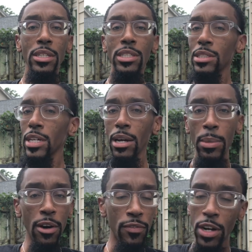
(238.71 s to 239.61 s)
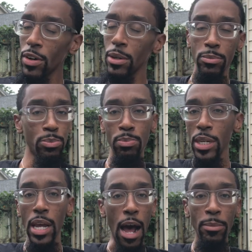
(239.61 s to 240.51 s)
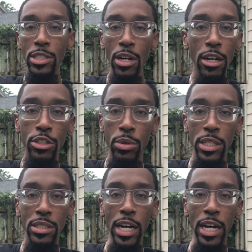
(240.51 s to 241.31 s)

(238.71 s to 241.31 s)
just like my very me i'm a Songtrust